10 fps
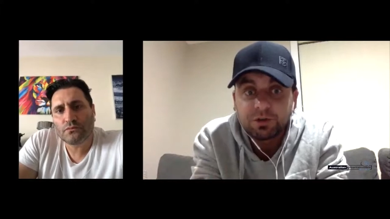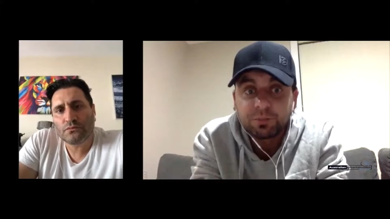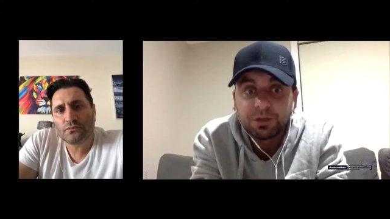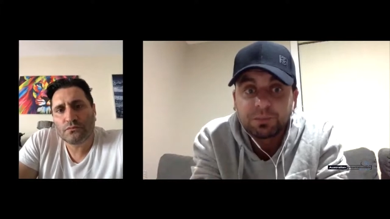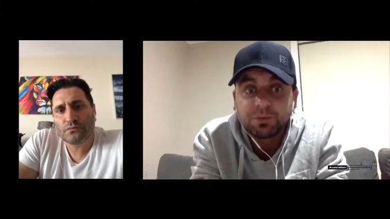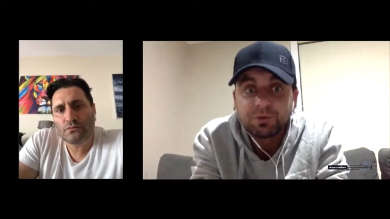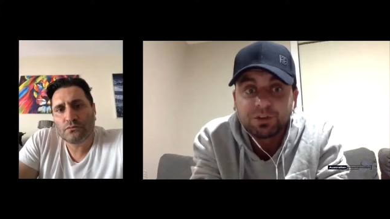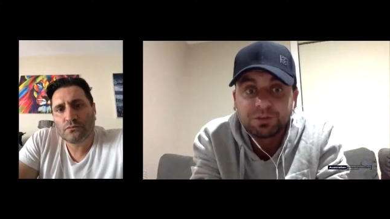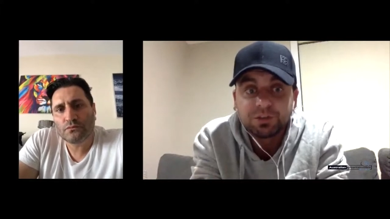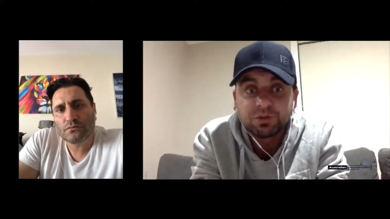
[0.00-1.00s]
Speaker 1: help people
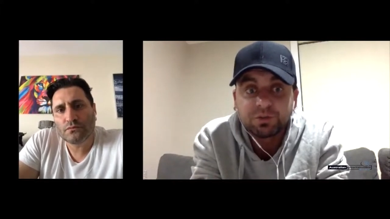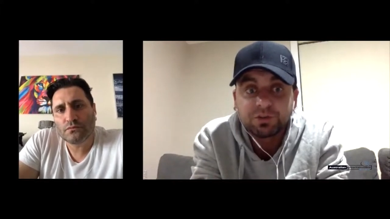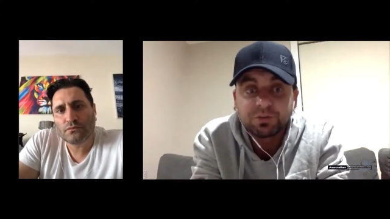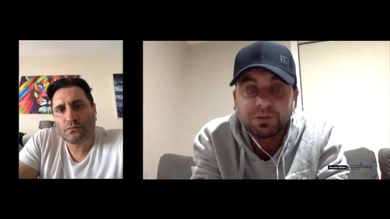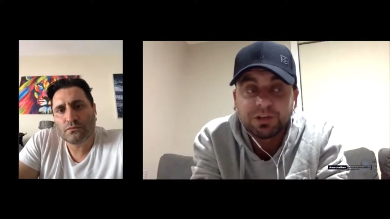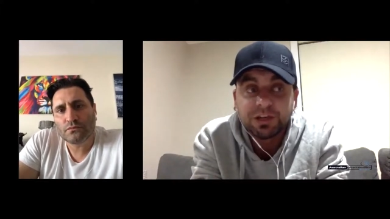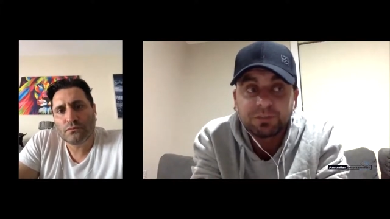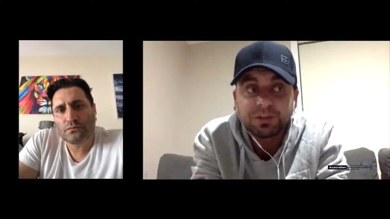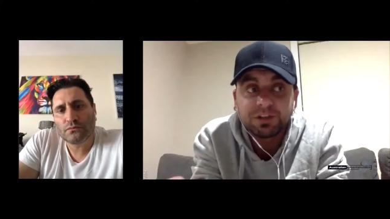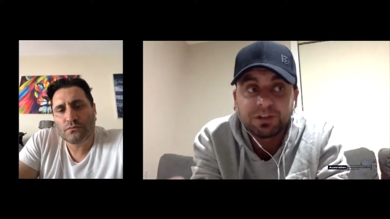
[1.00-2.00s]
as much as we possibly can.
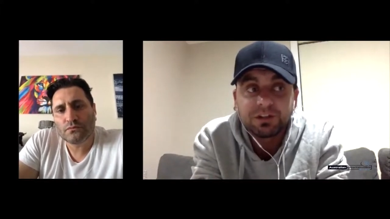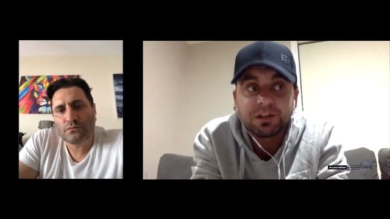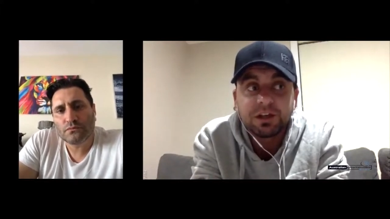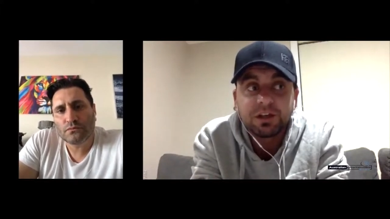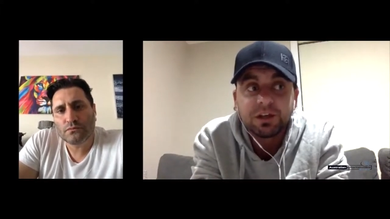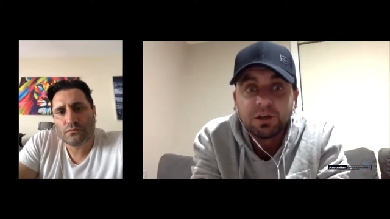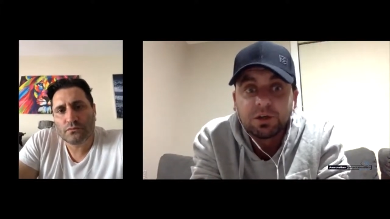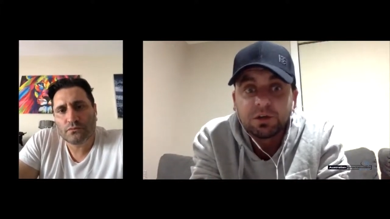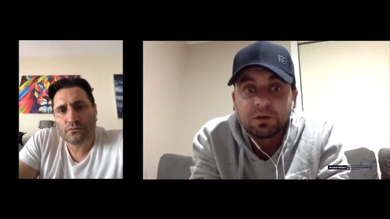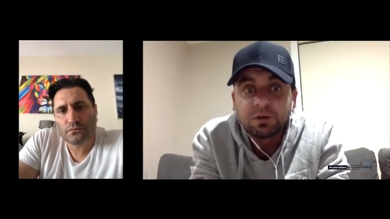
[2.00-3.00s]
But at the end of the day,
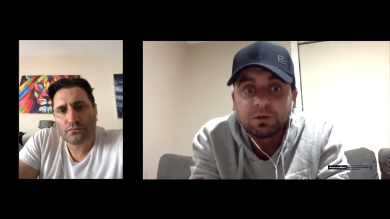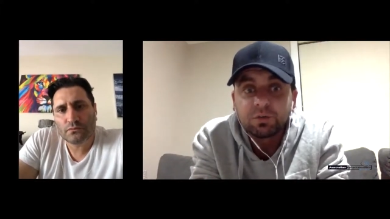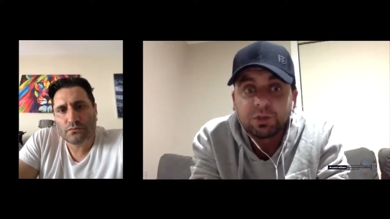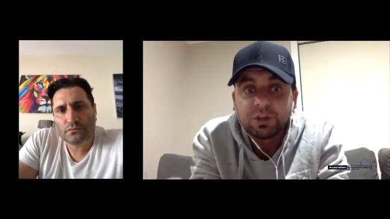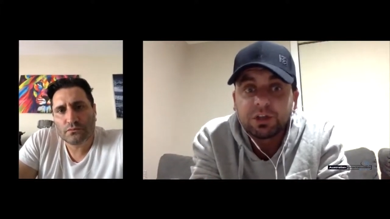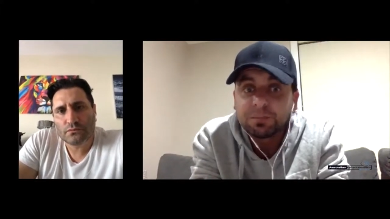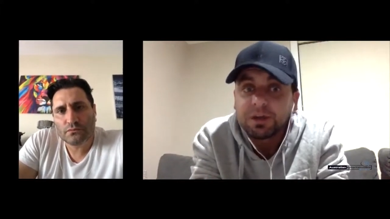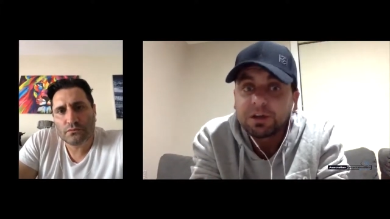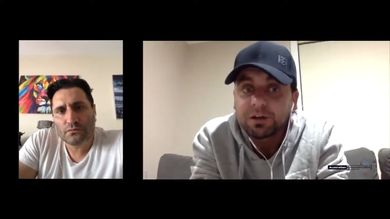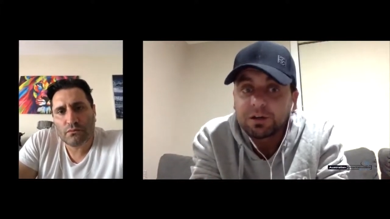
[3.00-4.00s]
we need to
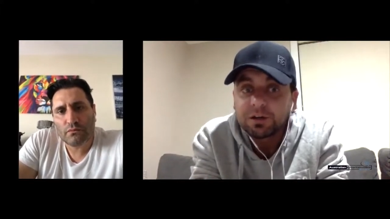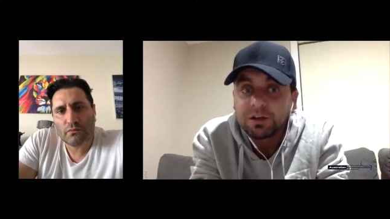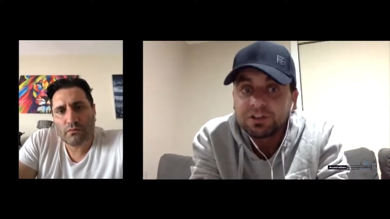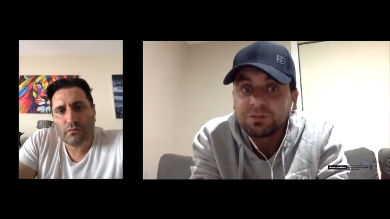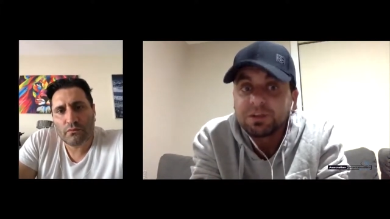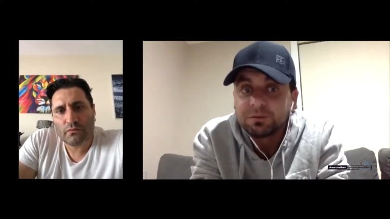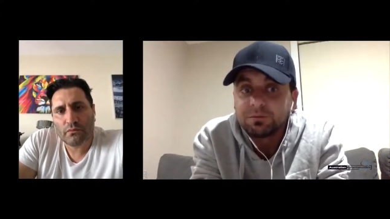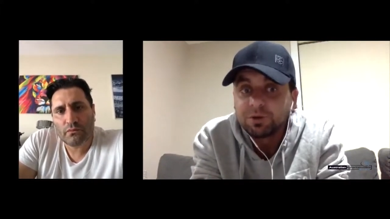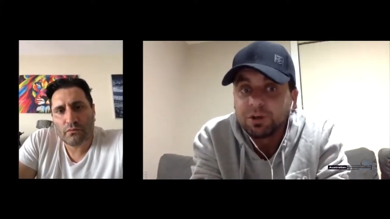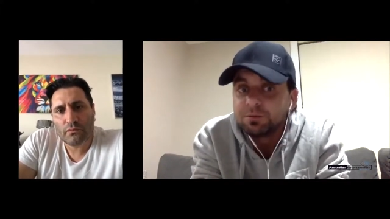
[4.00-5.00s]
make ends meet,
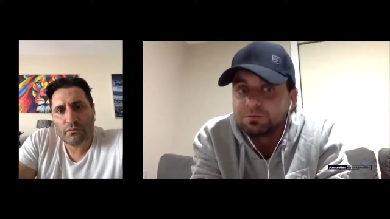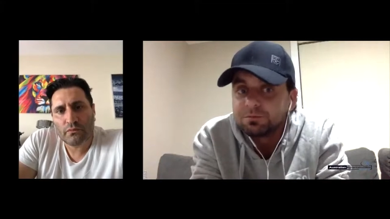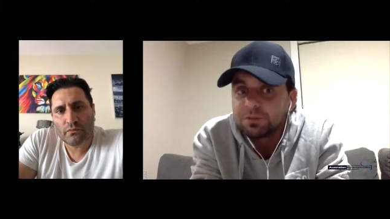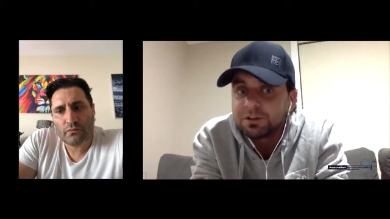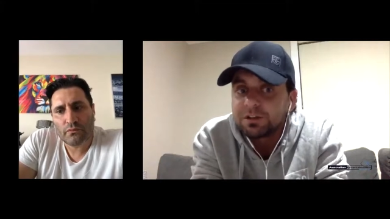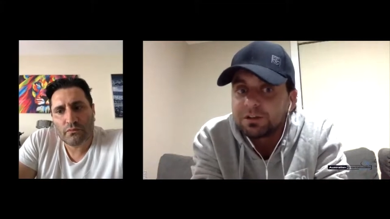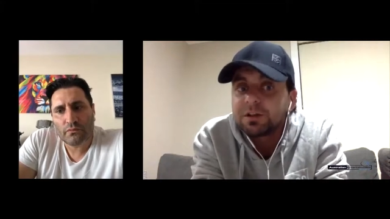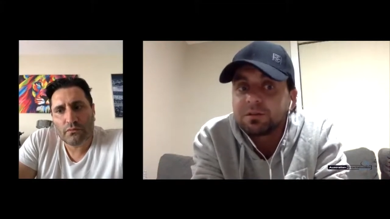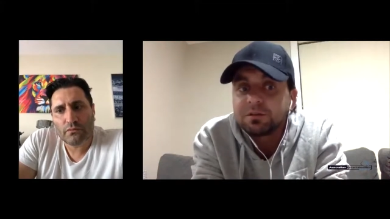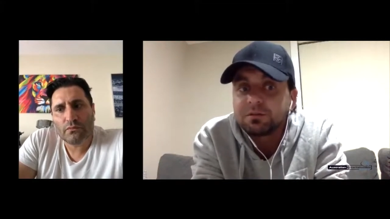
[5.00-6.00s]
right? At the end of
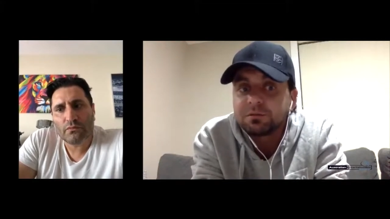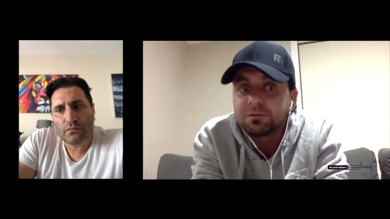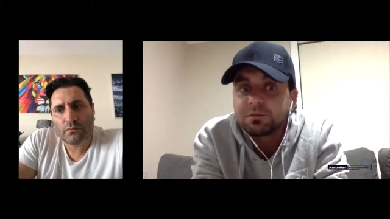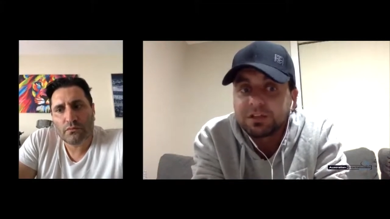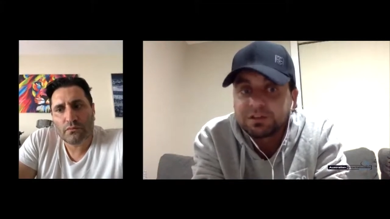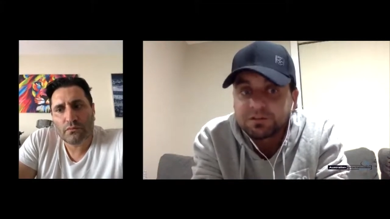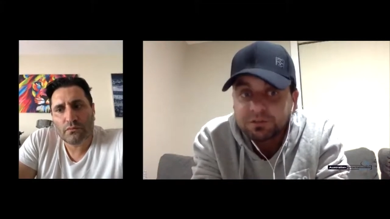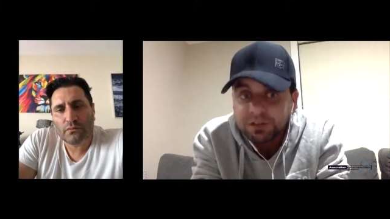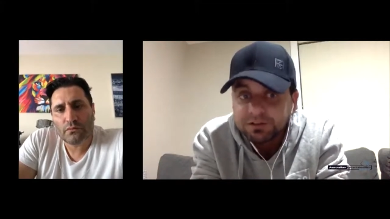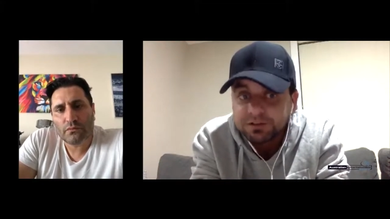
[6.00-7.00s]
the day, that's
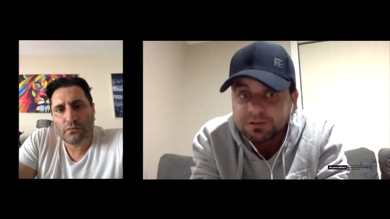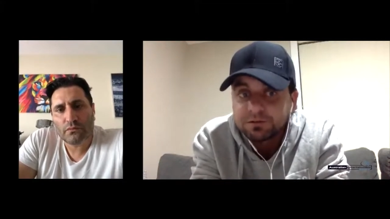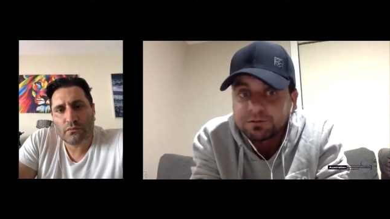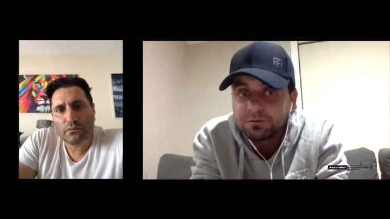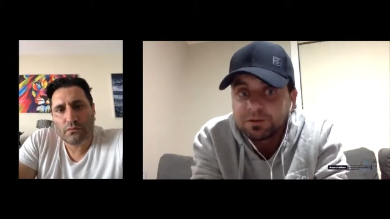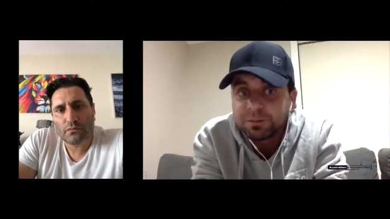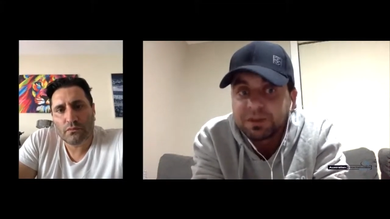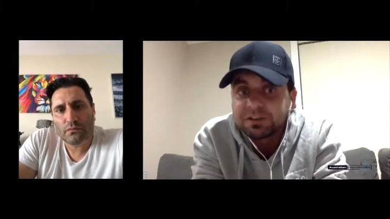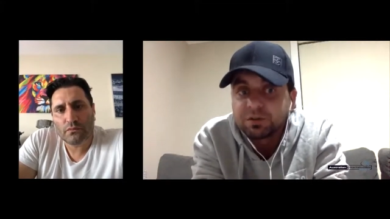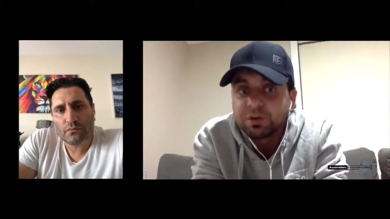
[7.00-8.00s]
that's the
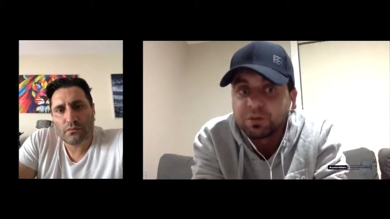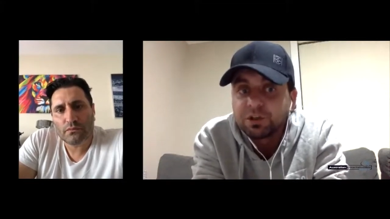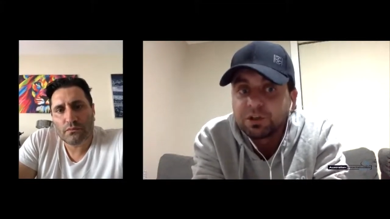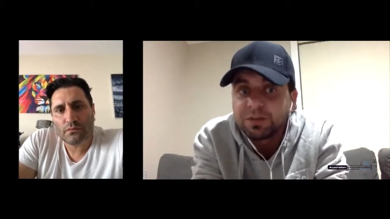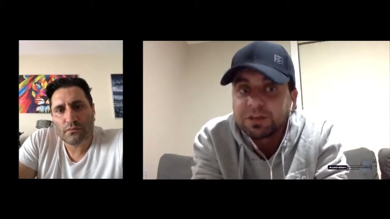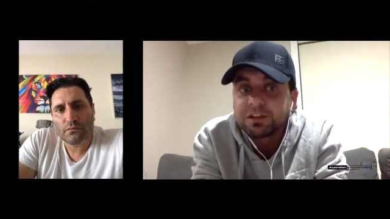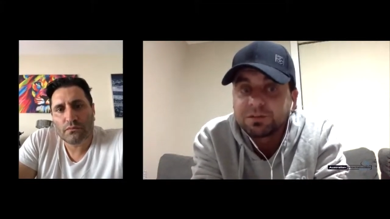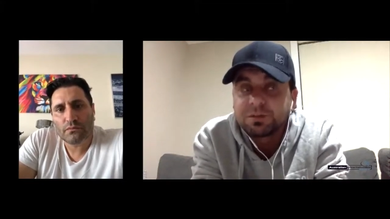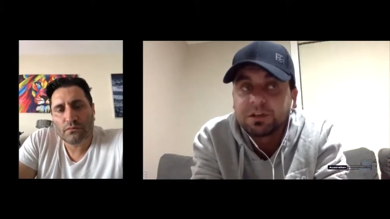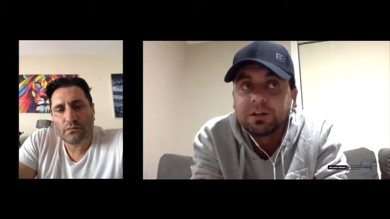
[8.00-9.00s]
baseline. We need to make
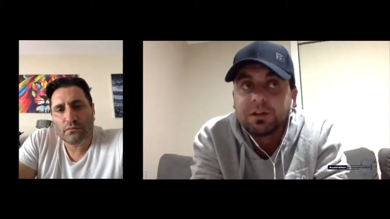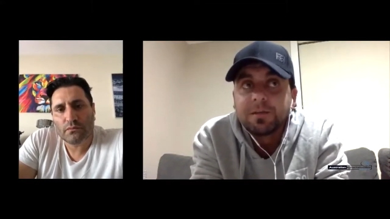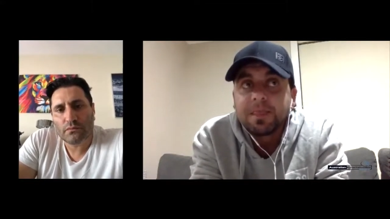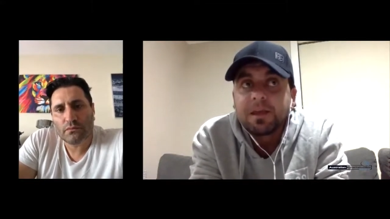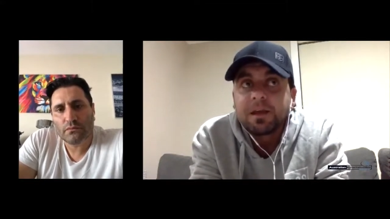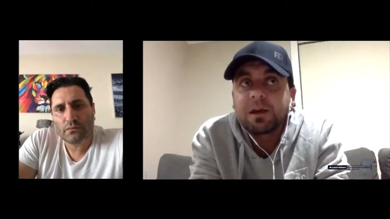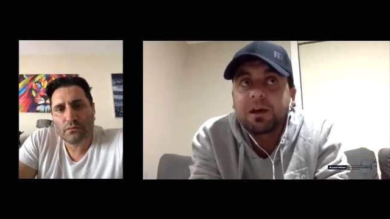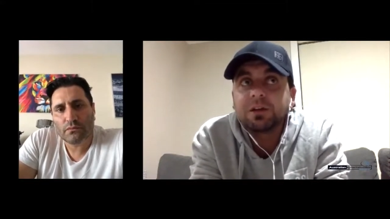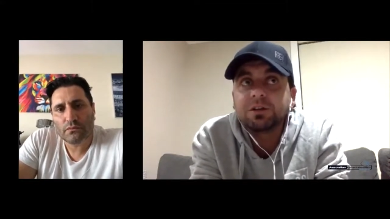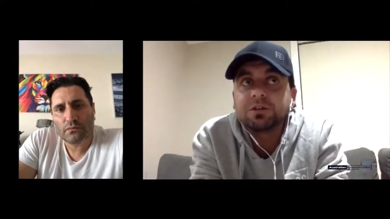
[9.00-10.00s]
ends meet.
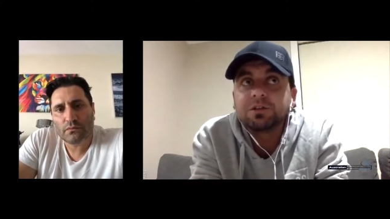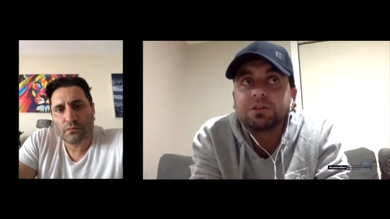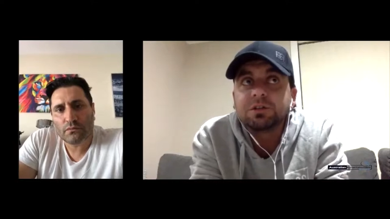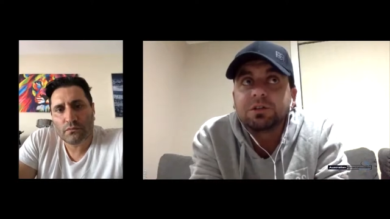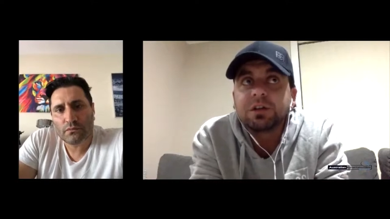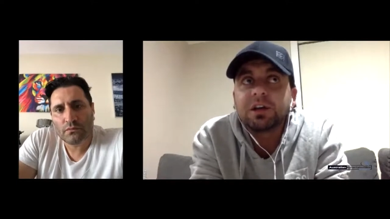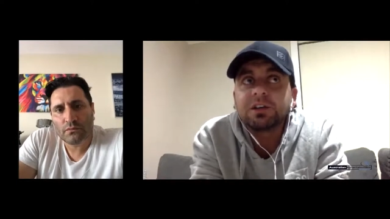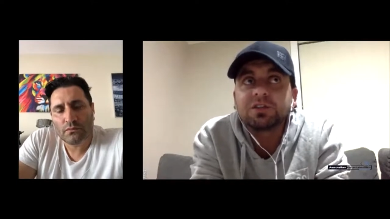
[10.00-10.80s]
How do you how do you